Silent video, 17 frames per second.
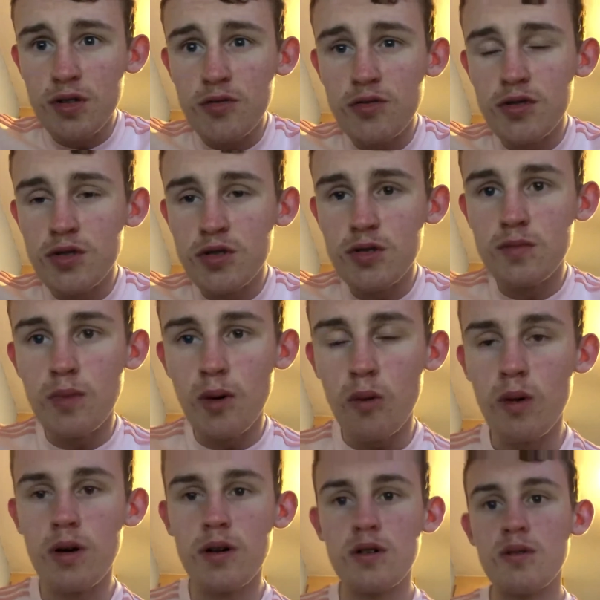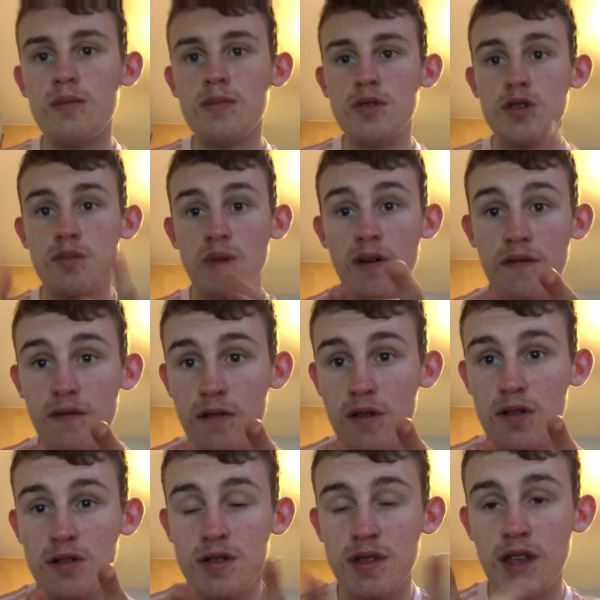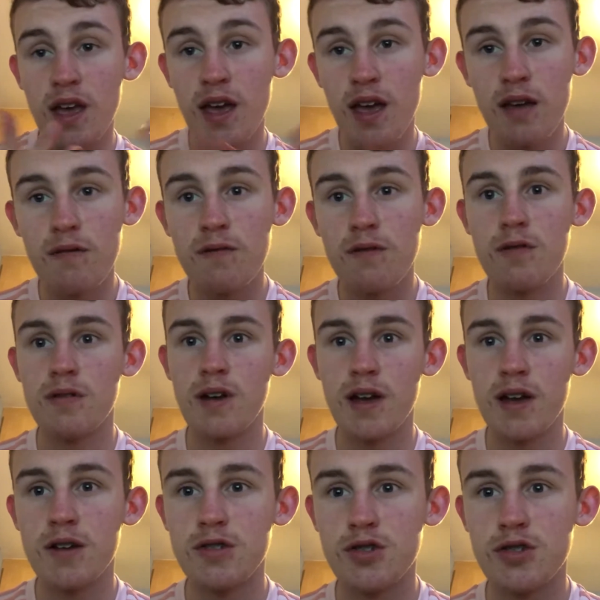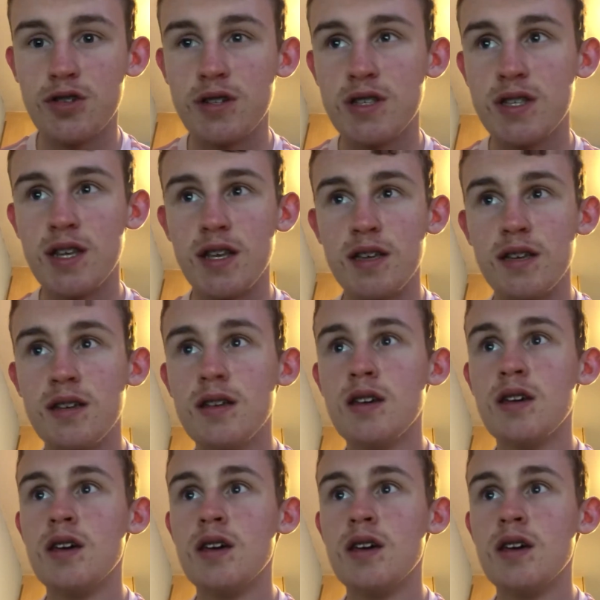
YouTube, welcome to my first ever Airtricity